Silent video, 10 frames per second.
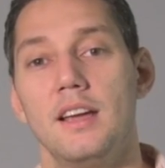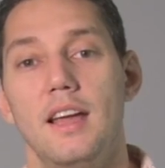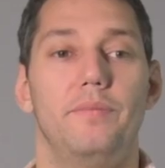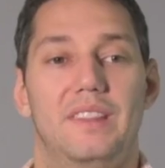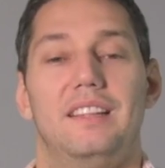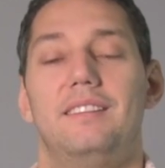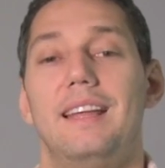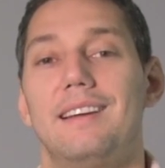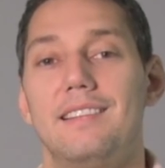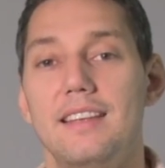The
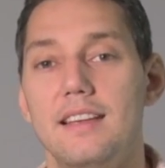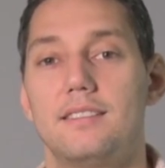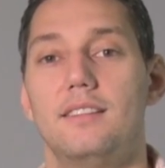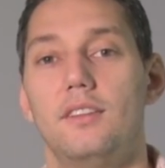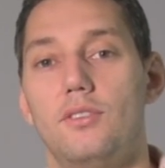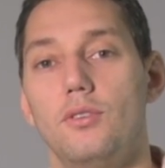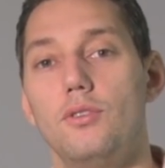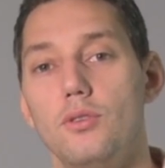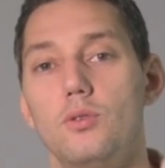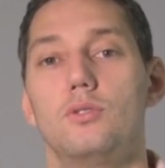techniques that you
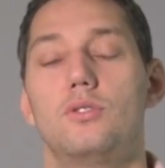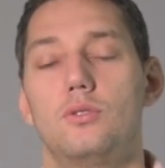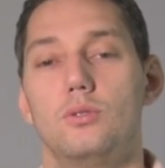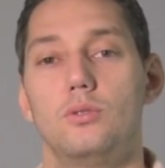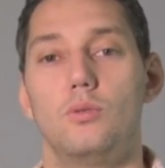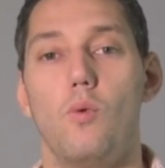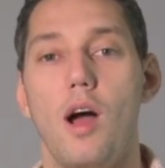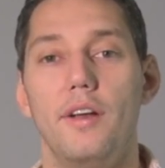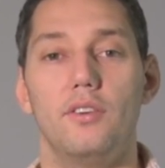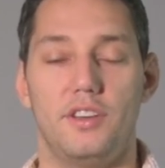use to do
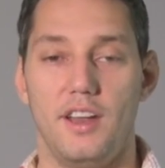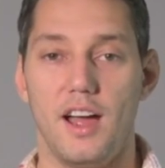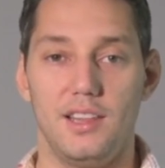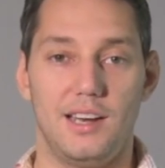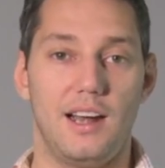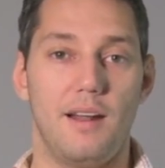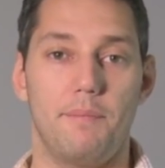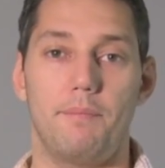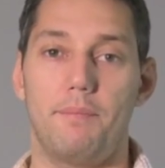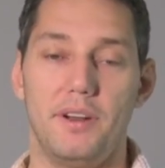one or the other
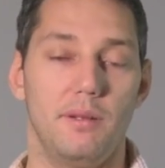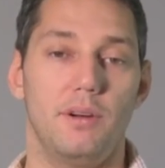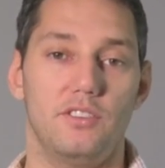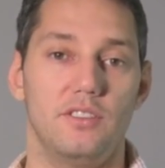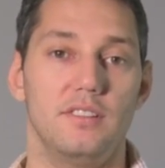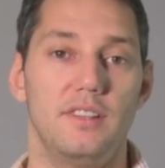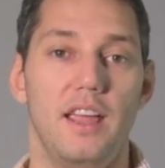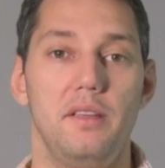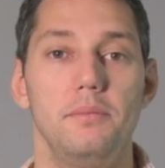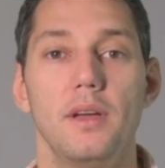are pretty much the
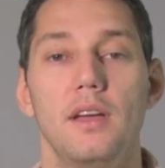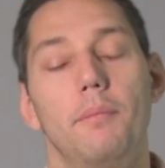same,